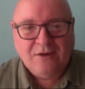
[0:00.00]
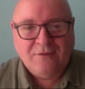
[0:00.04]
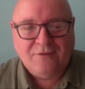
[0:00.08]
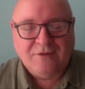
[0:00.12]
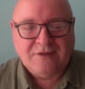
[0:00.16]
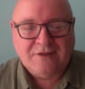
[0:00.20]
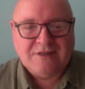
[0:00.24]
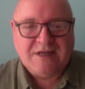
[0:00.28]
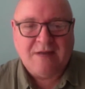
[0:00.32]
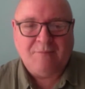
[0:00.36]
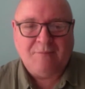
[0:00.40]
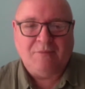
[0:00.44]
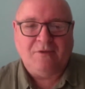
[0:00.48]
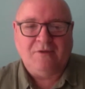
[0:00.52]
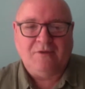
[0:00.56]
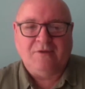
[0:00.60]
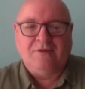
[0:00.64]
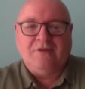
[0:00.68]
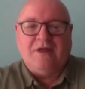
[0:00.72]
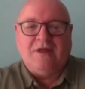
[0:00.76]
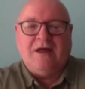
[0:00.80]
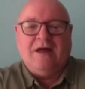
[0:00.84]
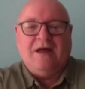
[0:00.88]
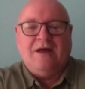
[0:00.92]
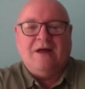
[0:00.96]
for example,
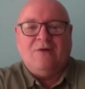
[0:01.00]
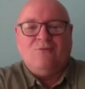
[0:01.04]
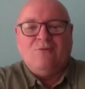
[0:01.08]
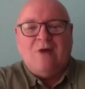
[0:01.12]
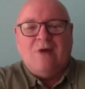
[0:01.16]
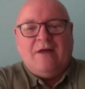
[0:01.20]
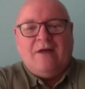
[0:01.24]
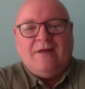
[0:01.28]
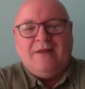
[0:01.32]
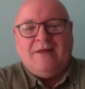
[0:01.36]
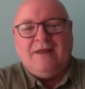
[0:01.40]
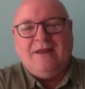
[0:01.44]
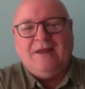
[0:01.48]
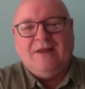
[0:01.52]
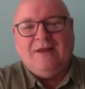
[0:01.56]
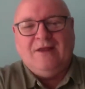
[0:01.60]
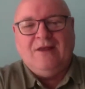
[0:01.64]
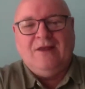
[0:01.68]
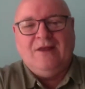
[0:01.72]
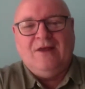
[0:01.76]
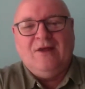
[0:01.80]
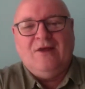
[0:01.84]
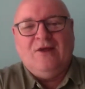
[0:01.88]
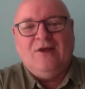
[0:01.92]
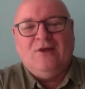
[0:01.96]
rallying
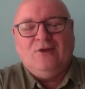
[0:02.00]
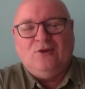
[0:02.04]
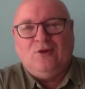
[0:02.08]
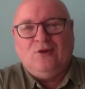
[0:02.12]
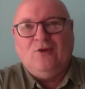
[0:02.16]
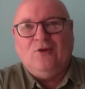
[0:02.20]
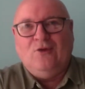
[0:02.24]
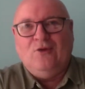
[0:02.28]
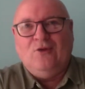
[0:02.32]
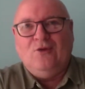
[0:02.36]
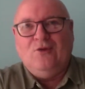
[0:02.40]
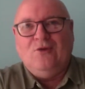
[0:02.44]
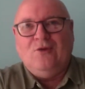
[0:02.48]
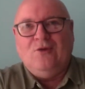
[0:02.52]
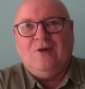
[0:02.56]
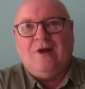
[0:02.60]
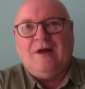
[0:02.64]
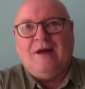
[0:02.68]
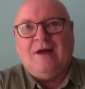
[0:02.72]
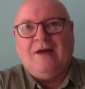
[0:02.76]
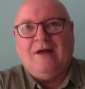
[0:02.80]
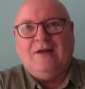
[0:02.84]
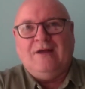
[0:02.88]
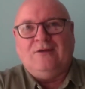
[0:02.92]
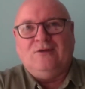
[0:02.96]
to
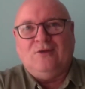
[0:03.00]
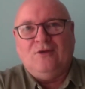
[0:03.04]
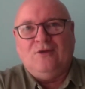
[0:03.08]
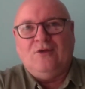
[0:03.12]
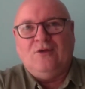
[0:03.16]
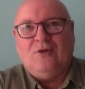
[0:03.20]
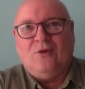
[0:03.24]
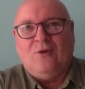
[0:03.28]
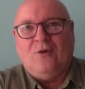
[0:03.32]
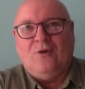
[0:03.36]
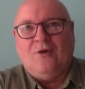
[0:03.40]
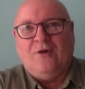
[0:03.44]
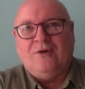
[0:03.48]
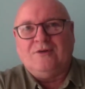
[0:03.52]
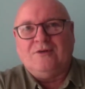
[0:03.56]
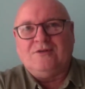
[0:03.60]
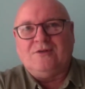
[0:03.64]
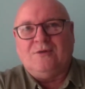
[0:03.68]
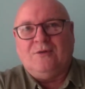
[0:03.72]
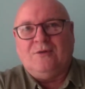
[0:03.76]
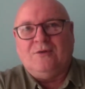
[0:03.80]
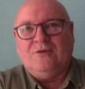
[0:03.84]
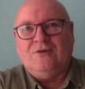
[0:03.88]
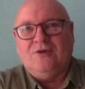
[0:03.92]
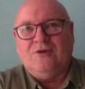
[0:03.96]
the cause
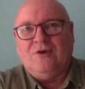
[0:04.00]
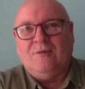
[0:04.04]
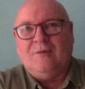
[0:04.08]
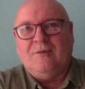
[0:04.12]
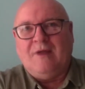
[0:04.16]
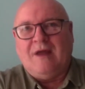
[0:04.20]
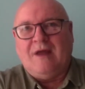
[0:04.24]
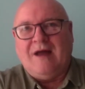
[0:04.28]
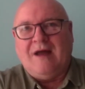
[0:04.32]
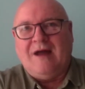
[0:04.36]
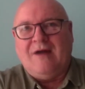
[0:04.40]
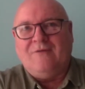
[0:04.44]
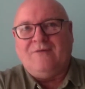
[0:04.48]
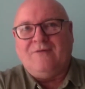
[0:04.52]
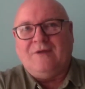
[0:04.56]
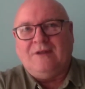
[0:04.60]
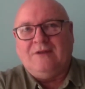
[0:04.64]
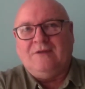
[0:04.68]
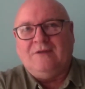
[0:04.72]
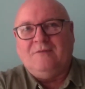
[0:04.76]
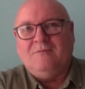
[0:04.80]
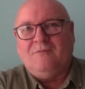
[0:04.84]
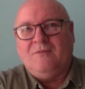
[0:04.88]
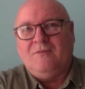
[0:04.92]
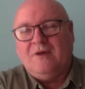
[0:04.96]
on your behalf
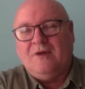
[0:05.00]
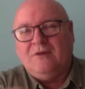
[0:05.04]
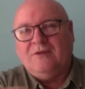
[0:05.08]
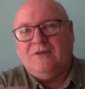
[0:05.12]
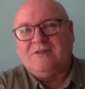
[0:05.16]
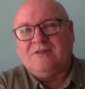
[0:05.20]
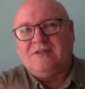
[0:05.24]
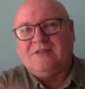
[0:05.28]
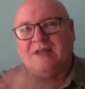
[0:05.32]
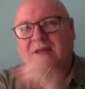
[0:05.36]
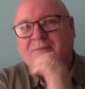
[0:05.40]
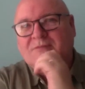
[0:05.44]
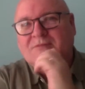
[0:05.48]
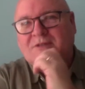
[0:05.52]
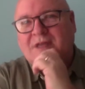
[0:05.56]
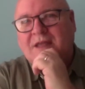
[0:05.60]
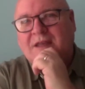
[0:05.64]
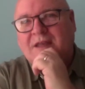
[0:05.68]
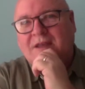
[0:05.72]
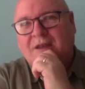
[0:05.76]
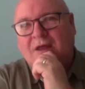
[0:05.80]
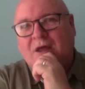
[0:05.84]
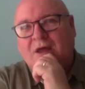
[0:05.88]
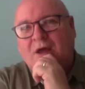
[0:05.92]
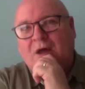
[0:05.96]
and on the same side
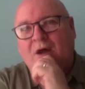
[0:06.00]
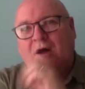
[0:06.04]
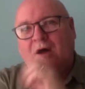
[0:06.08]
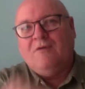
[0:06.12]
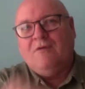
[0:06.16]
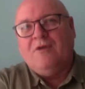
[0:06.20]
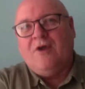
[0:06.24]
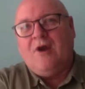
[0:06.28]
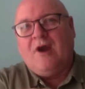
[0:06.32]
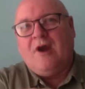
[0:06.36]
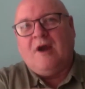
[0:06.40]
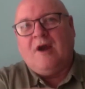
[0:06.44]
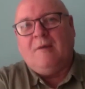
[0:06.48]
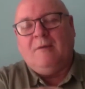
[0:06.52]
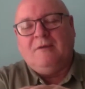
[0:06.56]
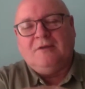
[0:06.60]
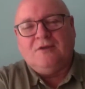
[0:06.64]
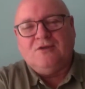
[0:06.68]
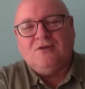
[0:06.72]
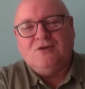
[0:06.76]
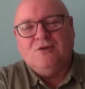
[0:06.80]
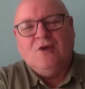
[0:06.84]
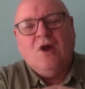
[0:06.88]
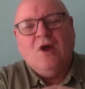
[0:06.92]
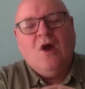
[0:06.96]
of the argument as
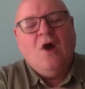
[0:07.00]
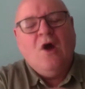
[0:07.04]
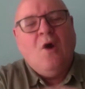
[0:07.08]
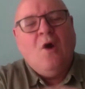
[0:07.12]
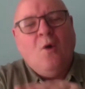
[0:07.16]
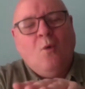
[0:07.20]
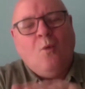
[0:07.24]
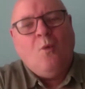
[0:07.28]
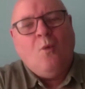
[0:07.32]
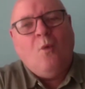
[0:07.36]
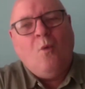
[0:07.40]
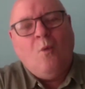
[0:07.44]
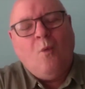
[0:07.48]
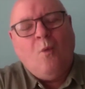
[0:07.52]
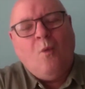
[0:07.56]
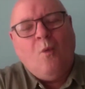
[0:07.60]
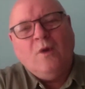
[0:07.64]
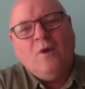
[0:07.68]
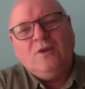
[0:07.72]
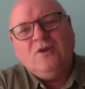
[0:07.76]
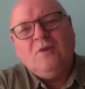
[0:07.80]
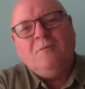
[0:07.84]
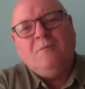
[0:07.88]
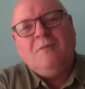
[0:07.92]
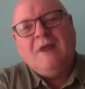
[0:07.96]
you.
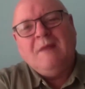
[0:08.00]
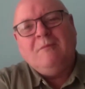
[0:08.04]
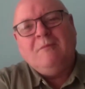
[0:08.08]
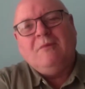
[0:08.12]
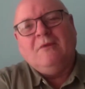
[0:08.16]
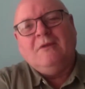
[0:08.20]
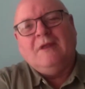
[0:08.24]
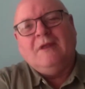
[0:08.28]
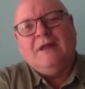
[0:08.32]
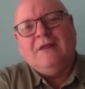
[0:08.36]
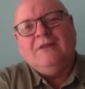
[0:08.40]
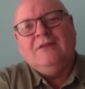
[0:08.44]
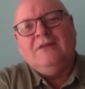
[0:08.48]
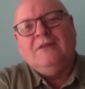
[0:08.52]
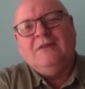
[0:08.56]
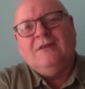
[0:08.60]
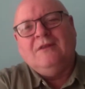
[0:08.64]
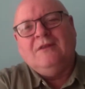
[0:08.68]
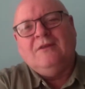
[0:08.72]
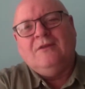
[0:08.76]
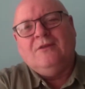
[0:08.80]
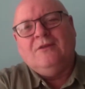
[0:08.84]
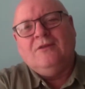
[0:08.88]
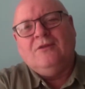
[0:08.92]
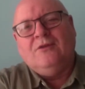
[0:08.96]
What do people in
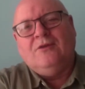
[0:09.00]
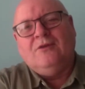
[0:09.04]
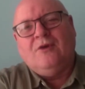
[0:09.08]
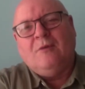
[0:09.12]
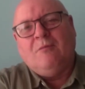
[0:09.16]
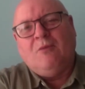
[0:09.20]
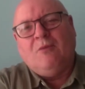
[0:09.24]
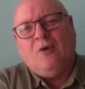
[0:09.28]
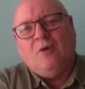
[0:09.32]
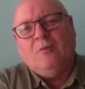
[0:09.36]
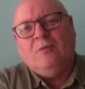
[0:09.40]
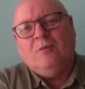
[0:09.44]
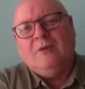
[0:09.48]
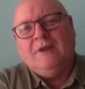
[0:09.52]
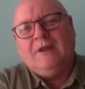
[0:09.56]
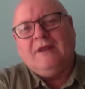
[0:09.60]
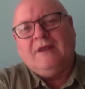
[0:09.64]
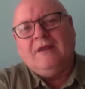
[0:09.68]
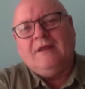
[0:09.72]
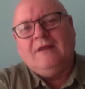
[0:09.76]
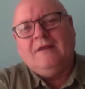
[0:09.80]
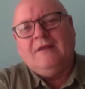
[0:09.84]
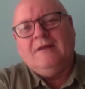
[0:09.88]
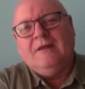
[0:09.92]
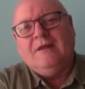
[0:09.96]
the Republic
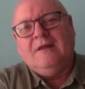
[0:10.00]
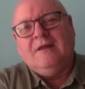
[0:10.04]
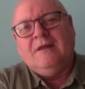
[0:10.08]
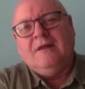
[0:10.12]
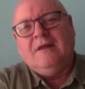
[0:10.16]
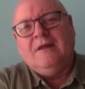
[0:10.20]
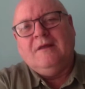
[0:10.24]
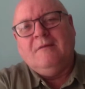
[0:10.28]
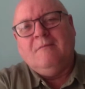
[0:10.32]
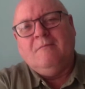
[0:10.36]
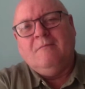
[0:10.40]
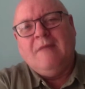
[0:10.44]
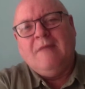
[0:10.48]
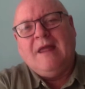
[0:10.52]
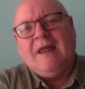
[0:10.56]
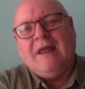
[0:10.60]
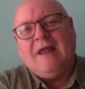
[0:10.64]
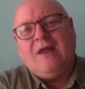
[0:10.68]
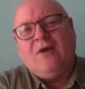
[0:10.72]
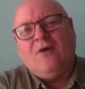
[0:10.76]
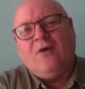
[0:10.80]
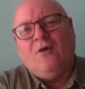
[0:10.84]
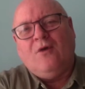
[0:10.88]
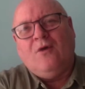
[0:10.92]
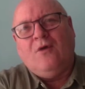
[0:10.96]
make
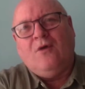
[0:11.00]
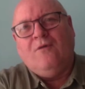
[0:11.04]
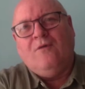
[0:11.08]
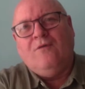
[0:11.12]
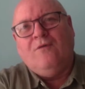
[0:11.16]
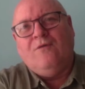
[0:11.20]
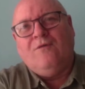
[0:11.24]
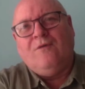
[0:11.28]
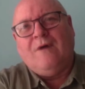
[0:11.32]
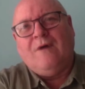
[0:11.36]
of